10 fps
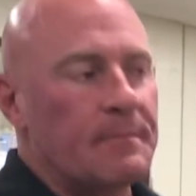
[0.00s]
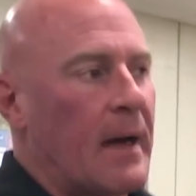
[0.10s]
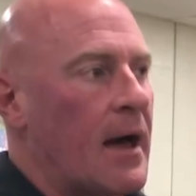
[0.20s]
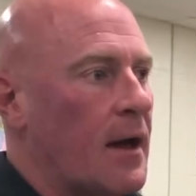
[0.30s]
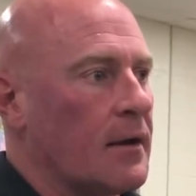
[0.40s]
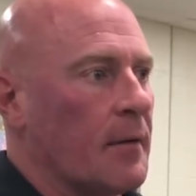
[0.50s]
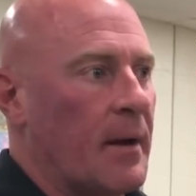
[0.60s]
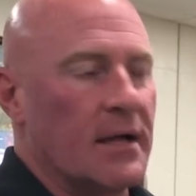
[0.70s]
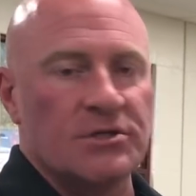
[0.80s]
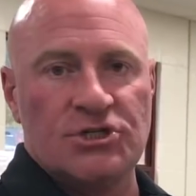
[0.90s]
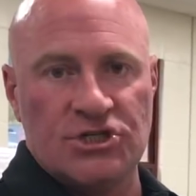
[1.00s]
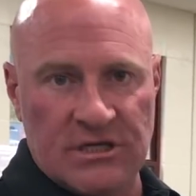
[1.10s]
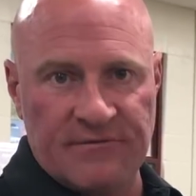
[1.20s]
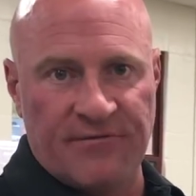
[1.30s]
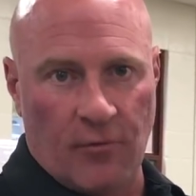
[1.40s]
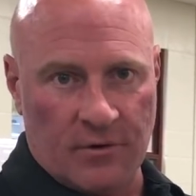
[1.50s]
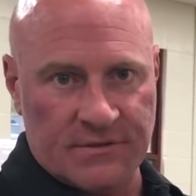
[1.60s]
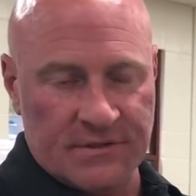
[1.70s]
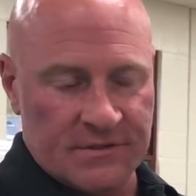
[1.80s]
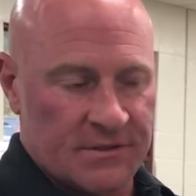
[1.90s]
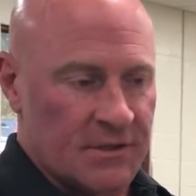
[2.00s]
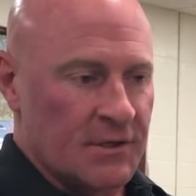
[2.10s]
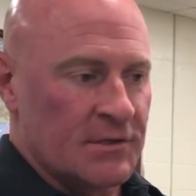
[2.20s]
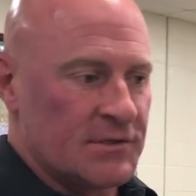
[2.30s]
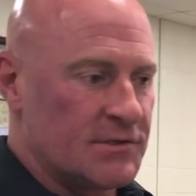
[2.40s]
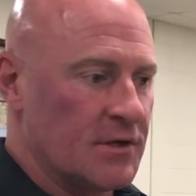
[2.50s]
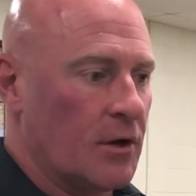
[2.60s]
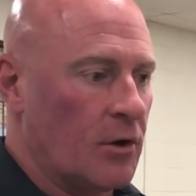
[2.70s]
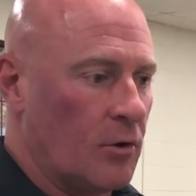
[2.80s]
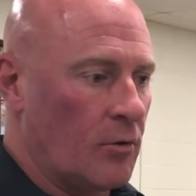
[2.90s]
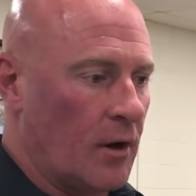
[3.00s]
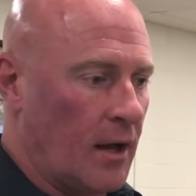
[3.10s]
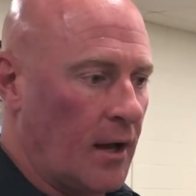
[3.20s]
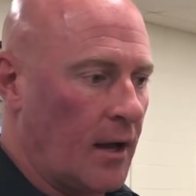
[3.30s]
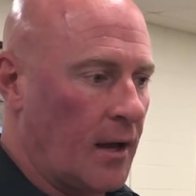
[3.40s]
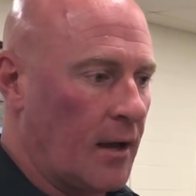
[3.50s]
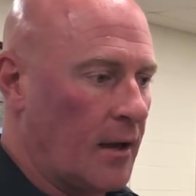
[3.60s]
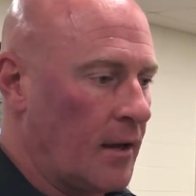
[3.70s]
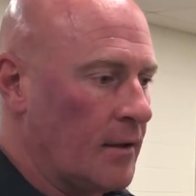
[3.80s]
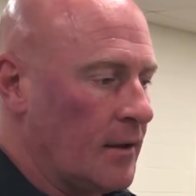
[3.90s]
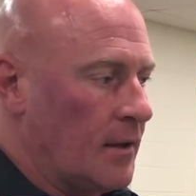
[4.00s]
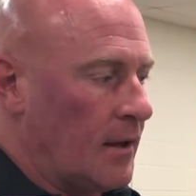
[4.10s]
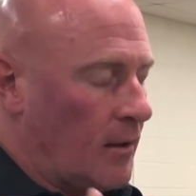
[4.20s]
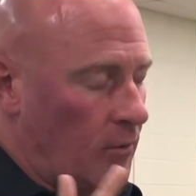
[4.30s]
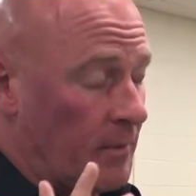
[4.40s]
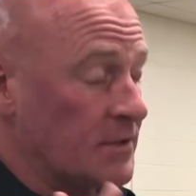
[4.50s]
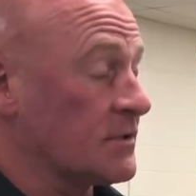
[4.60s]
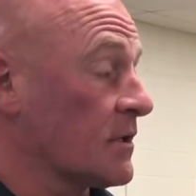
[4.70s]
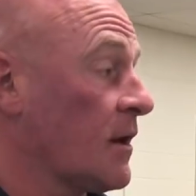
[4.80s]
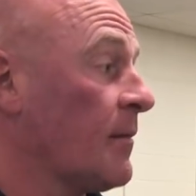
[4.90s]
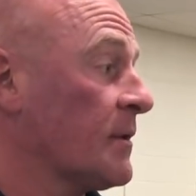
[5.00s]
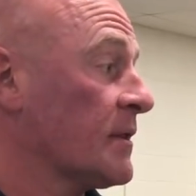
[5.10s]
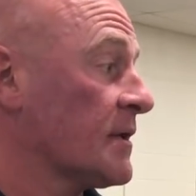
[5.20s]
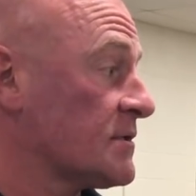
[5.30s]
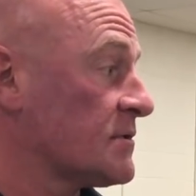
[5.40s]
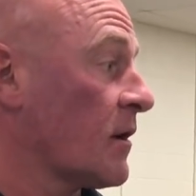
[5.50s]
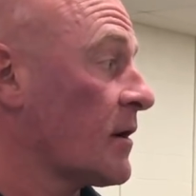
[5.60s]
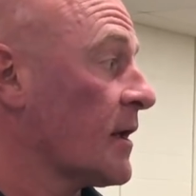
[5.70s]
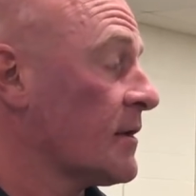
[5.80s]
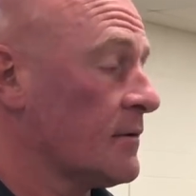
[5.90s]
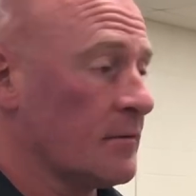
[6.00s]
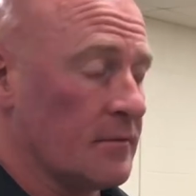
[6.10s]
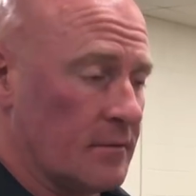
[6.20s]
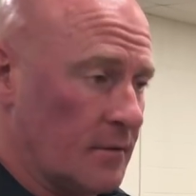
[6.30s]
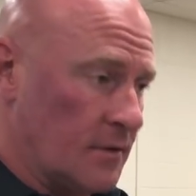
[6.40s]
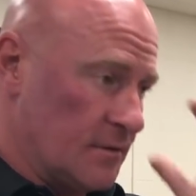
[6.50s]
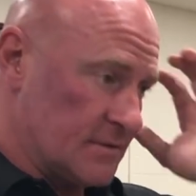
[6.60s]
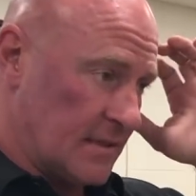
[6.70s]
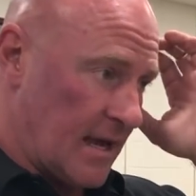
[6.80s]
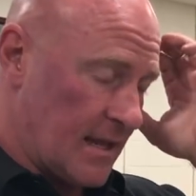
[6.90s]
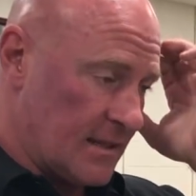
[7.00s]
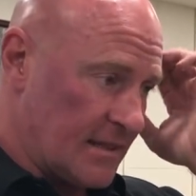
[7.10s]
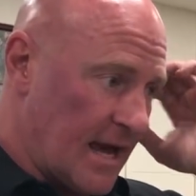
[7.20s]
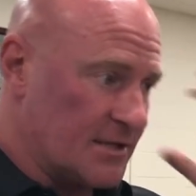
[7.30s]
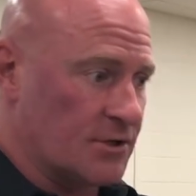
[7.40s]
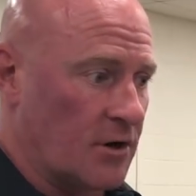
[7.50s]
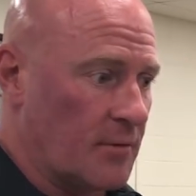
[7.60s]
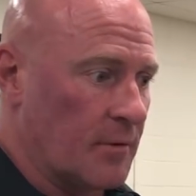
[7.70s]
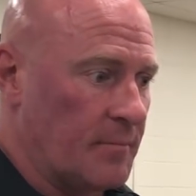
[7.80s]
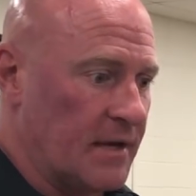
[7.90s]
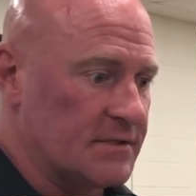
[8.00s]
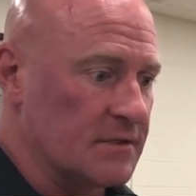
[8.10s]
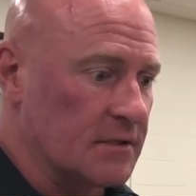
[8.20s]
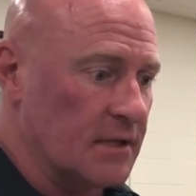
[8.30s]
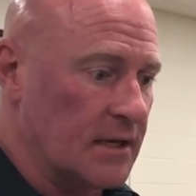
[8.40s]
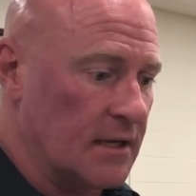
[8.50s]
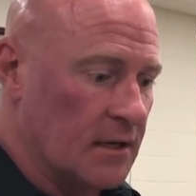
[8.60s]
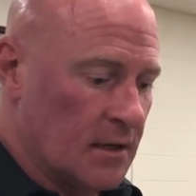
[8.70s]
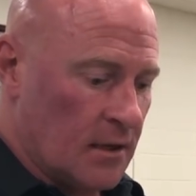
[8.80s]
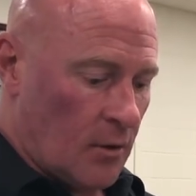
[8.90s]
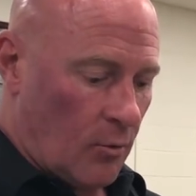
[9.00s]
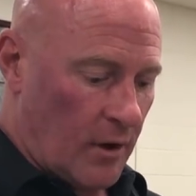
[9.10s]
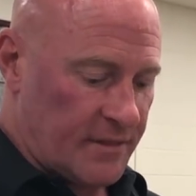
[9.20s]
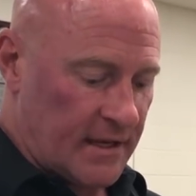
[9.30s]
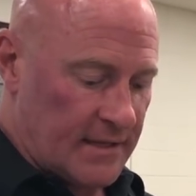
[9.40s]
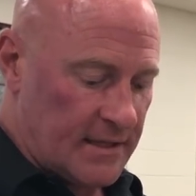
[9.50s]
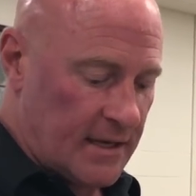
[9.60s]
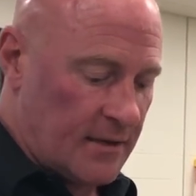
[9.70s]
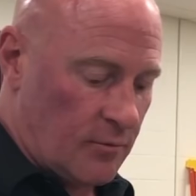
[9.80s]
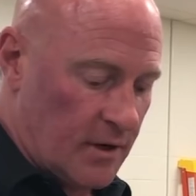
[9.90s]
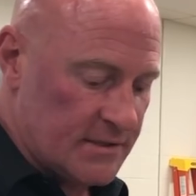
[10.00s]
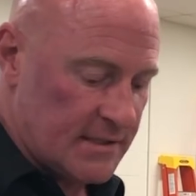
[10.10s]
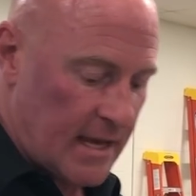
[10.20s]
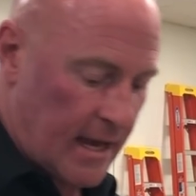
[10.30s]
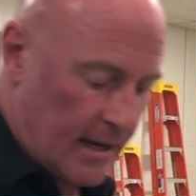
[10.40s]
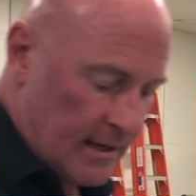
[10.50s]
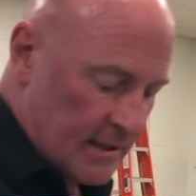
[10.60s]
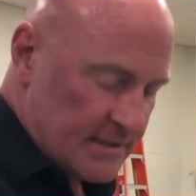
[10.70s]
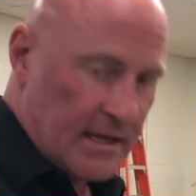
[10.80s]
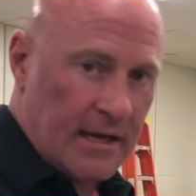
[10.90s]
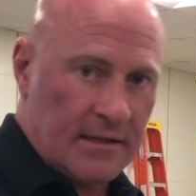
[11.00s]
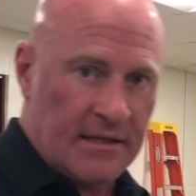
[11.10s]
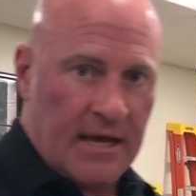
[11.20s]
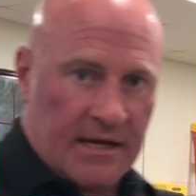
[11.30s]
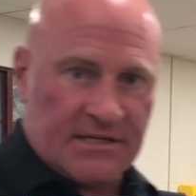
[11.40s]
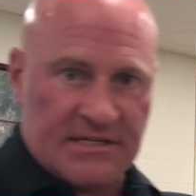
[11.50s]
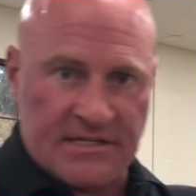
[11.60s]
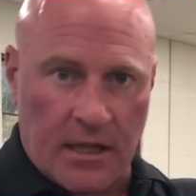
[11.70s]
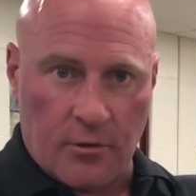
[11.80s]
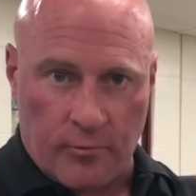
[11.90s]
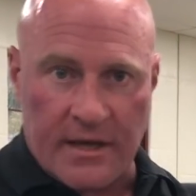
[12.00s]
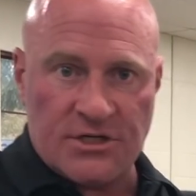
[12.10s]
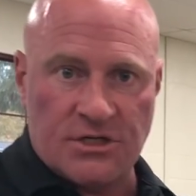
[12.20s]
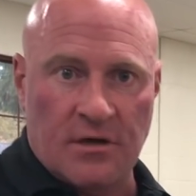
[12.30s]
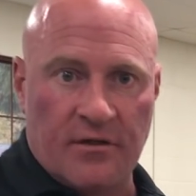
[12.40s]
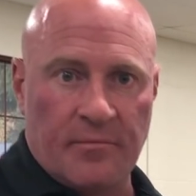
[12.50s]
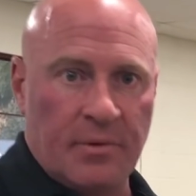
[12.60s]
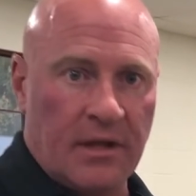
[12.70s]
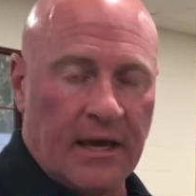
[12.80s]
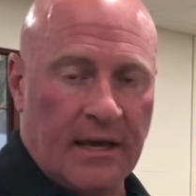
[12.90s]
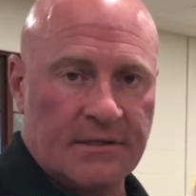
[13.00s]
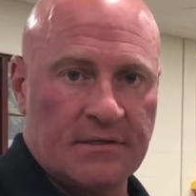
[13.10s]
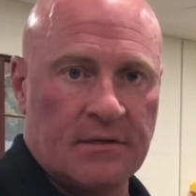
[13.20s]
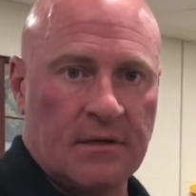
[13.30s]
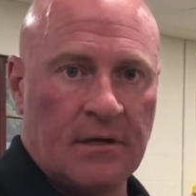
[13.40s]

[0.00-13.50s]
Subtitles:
about G-forces. So I won't mention the company that started using that term, but basically what they did was they take the acceleration of the plate